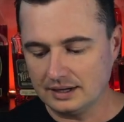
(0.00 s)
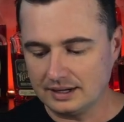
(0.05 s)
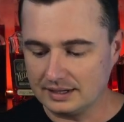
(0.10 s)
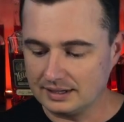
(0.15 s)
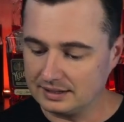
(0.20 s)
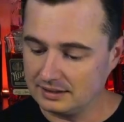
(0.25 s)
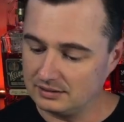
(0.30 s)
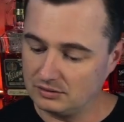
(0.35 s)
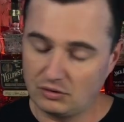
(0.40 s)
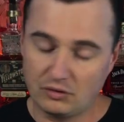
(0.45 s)

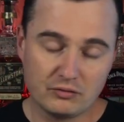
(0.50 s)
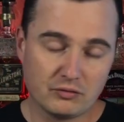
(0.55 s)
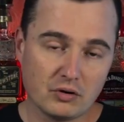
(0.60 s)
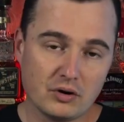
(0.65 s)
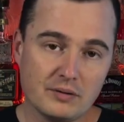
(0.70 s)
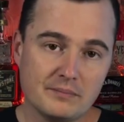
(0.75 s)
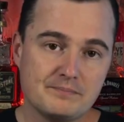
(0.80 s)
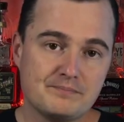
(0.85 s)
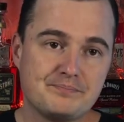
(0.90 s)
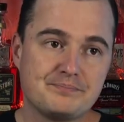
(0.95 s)

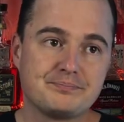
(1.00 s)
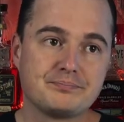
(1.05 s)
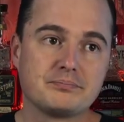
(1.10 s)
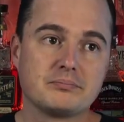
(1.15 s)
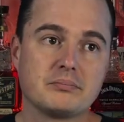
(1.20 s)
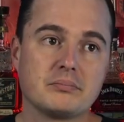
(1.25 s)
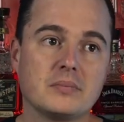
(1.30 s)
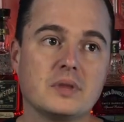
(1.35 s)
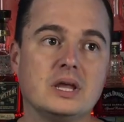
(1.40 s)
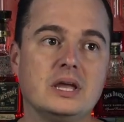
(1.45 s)
Overall,
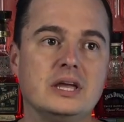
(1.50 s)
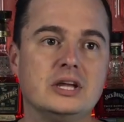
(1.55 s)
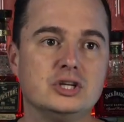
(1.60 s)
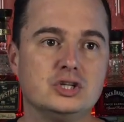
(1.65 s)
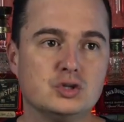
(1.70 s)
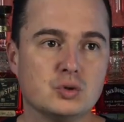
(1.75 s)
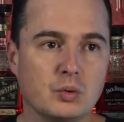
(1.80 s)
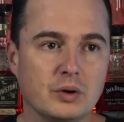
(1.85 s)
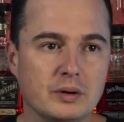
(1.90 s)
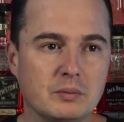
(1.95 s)

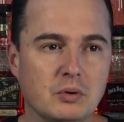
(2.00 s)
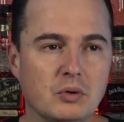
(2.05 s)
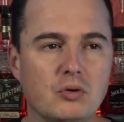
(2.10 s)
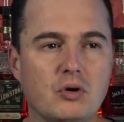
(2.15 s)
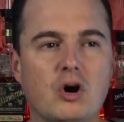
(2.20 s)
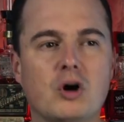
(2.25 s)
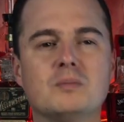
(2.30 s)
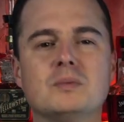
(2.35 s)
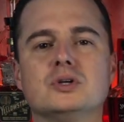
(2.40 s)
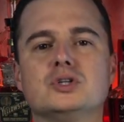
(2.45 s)
enjoyable,
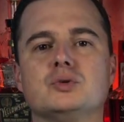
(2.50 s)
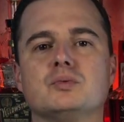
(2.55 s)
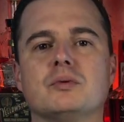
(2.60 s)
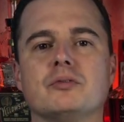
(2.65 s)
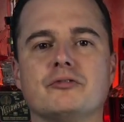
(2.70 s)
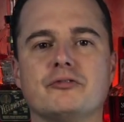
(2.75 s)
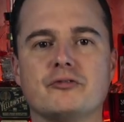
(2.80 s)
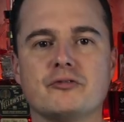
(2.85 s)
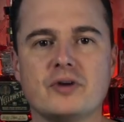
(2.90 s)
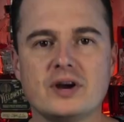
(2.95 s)
almost
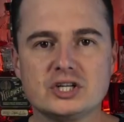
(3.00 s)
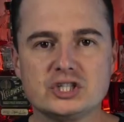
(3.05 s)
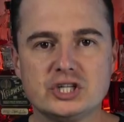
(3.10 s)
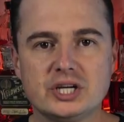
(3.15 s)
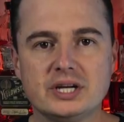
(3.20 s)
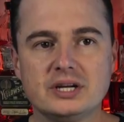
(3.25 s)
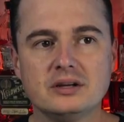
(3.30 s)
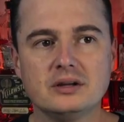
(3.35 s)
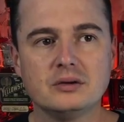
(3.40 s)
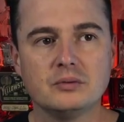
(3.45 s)

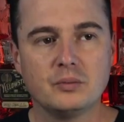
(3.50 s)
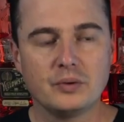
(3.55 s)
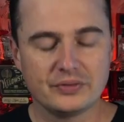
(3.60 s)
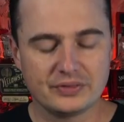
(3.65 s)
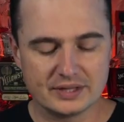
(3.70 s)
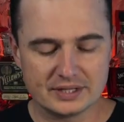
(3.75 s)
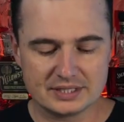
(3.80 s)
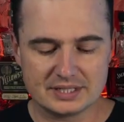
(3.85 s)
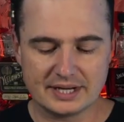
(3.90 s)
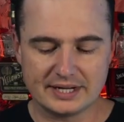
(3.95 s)
refreshing with
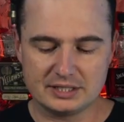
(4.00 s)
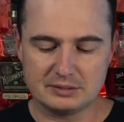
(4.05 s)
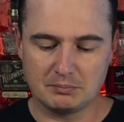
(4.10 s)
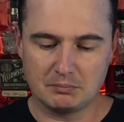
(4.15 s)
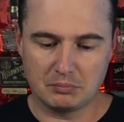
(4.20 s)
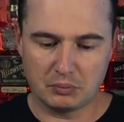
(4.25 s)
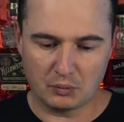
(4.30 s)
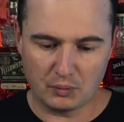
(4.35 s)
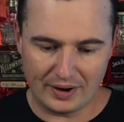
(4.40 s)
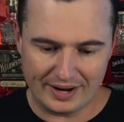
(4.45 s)
this nice
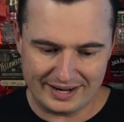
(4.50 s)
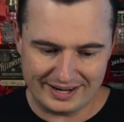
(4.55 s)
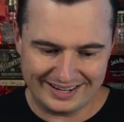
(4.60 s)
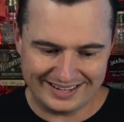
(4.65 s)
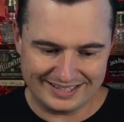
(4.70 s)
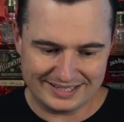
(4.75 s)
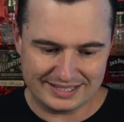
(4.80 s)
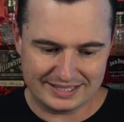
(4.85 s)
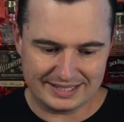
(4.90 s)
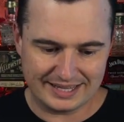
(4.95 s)

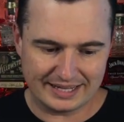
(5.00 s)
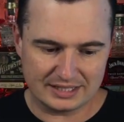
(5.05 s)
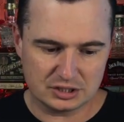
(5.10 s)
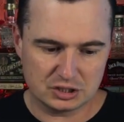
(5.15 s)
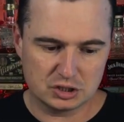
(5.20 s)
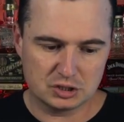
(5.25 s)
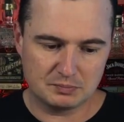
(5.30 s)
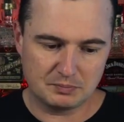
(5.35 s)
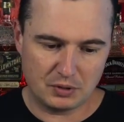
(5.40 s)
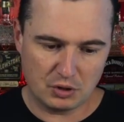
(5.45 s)
brightness. That
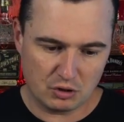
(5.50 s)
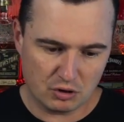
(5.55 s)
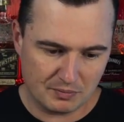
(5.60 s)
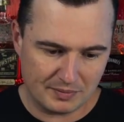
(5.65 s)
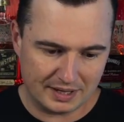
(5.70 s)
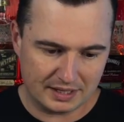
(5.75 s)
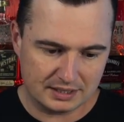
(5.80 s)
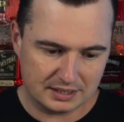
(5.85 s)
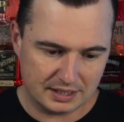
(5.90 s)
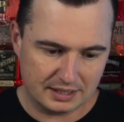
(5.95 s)

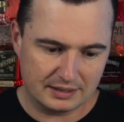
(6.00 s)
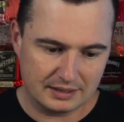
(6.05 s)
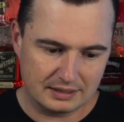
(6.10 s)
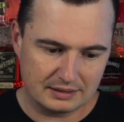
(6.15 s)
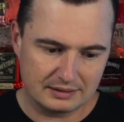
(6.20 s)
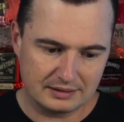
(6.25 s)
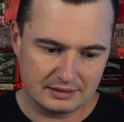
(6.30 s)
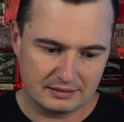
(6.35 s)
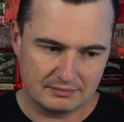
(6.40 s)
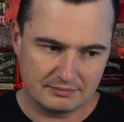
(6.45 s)
spearmint
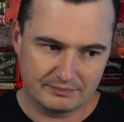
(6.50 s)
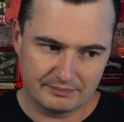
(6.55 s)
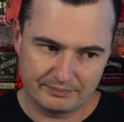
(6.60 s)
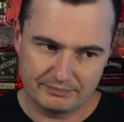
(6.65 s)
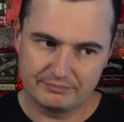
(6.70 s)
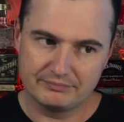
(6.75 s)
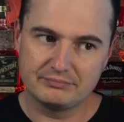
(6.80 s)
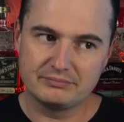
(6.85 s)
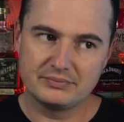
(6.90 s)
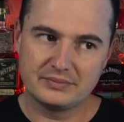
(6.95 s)

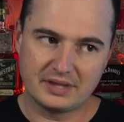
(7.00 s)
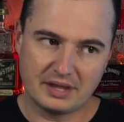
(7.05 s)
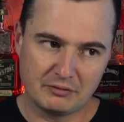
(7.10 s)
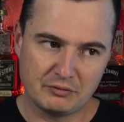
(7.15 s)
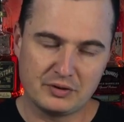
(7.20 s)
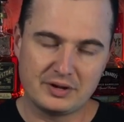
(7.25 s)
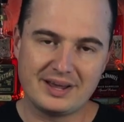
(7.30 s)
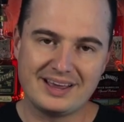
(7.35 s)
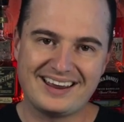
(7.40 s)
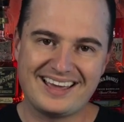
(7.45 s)

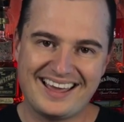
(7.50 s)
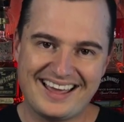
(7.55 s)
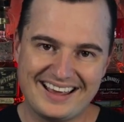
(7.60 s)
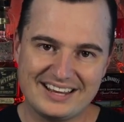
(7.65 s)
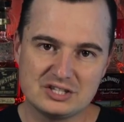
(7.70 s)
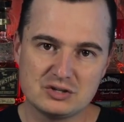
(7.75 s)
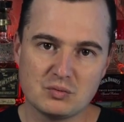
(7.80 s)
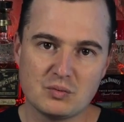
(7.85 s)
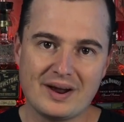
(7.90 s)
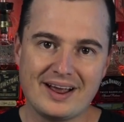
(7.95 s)
definitely kind of
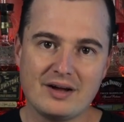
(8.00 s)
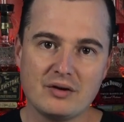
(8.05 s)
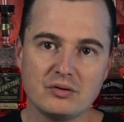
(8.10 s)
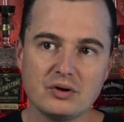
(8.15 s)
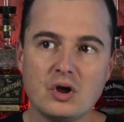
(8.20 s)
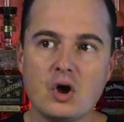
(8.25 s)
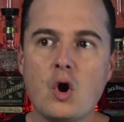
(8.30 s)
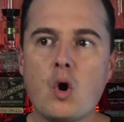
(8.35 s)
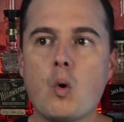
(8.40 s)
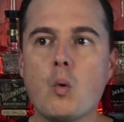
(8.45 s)
hangs
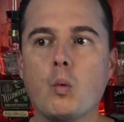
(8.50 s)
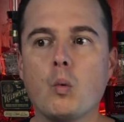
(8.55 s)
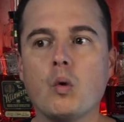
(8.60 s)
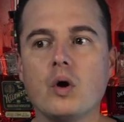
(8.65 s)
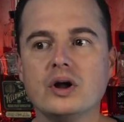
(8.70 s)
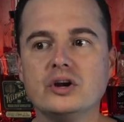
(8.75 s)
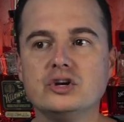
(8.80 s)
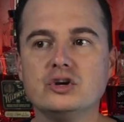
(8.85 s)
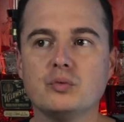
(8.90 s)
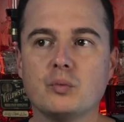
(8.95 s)
around.
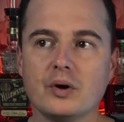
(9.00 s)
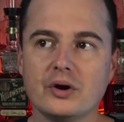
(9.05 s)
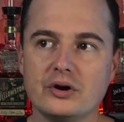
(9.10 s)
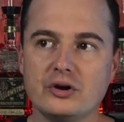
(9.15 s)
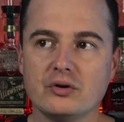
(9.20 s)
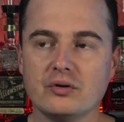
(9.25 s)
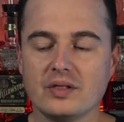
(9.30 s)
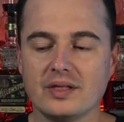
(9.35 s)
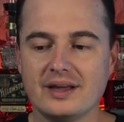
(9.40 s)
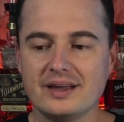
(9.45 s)
One where
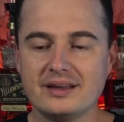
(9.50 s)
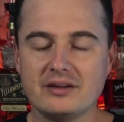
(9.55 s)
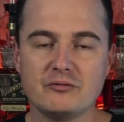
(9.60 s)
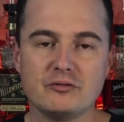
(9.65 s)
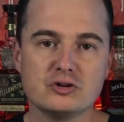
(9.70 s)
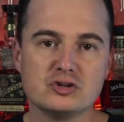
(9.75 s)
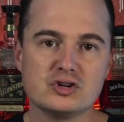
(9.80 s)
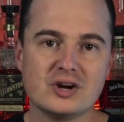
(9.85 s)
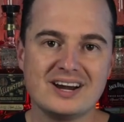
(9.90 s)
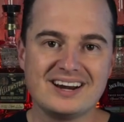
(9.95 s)
you're like, if
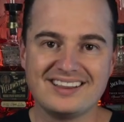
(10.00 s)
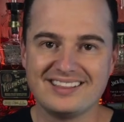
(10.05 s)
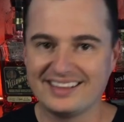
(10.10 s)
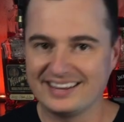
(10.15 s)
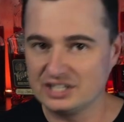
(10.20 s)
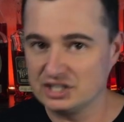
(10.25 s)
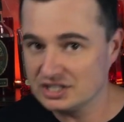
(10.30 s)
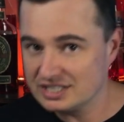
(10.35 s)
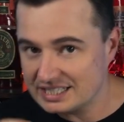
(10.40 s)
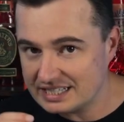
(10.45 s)
you're trying to
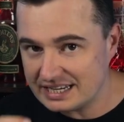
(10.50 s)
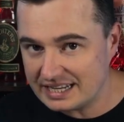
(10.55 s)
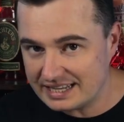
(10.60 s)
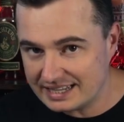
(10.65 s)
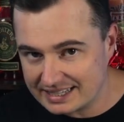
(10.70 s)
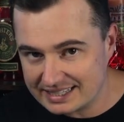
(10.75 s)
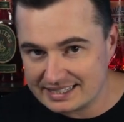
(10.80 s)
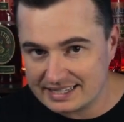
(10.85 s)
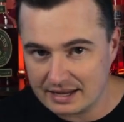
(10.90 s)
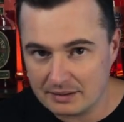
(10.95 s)
like just sneak
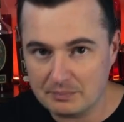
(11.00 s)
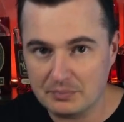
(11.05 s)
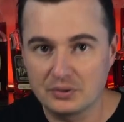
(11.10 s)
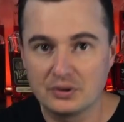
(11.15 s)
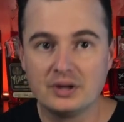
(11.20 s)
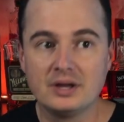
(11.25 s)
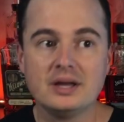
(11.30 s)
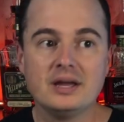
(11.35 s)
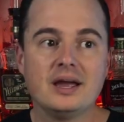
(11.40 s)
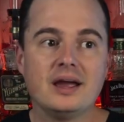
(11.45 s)
a sip
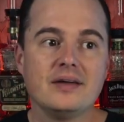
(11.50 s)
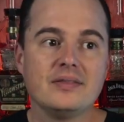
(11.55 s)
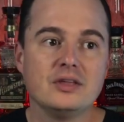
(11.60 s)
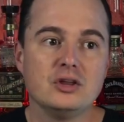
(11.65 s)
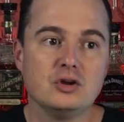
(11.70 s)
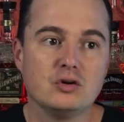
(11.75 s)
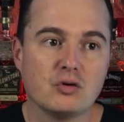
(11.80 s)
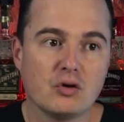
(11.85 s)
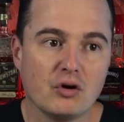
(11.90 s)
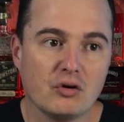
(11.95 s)
and then
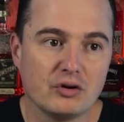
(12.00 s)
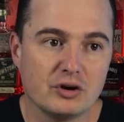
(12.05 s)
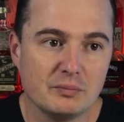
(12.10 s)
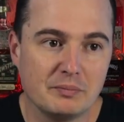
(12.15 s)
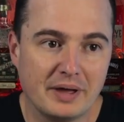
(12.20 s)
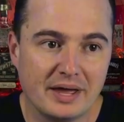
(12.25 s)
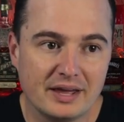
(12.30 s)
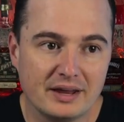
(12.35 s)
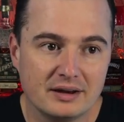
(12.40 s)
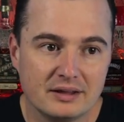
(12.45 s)
you crawl into
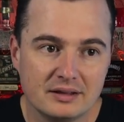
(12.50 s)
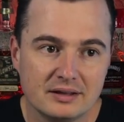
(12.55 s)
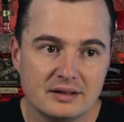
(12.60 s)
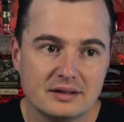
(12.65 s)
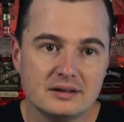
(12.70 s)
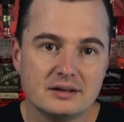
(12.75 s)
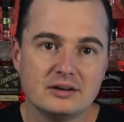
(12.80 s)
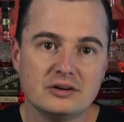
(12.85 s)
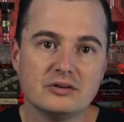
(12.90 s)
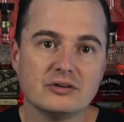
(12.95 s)
bed,
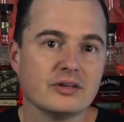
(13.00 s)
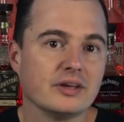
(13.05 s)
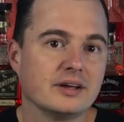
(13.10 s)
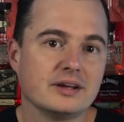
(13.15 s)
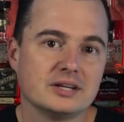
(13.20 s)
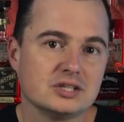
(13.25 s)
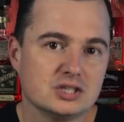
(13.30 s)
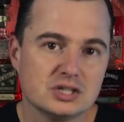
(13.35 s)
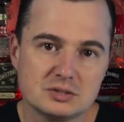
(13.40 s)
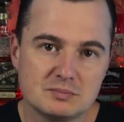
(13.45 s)
and you're like,
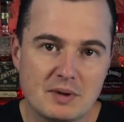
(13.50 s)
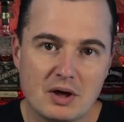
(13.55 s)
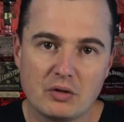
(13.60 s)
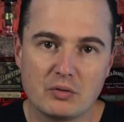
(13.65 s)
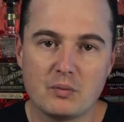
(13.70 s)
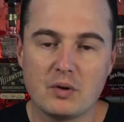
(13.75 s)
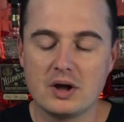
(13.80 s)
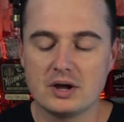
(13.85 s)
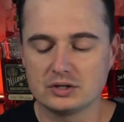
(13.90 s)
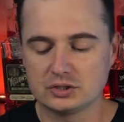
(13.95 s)
it's just
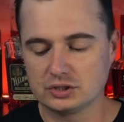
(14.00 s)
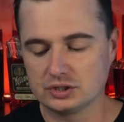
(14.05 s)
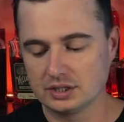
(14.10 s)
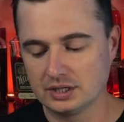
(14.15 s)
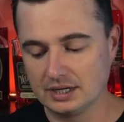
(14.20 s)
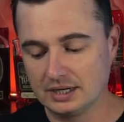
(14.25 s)
mouthwash.